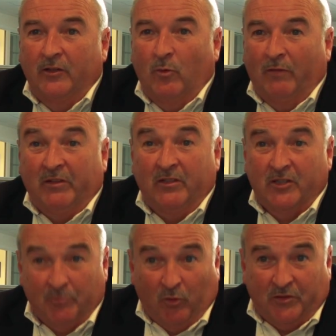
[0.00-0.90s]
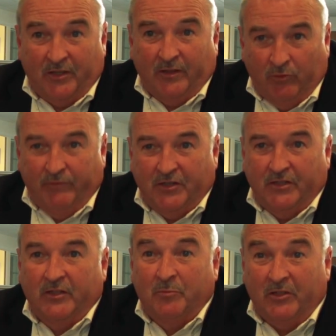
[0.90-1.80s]
you have been supporting, the
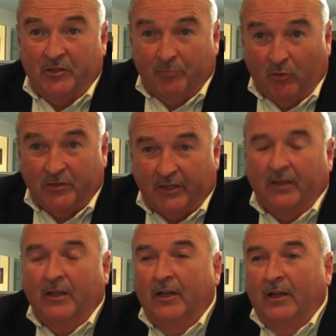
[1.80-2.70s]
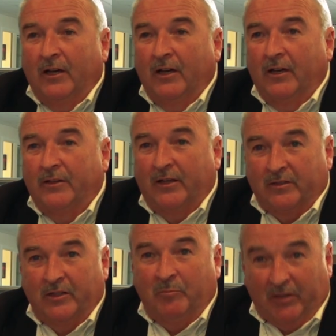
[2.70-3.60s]
university has been supporting the
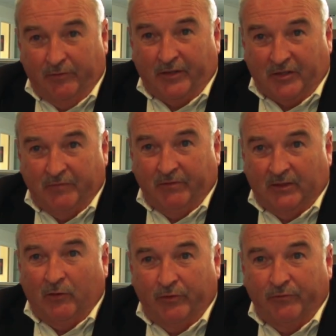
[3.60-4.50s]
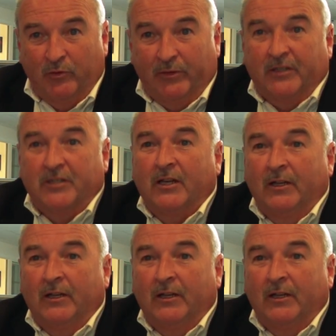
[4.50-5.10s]
Celtic Media Festival now for a few years.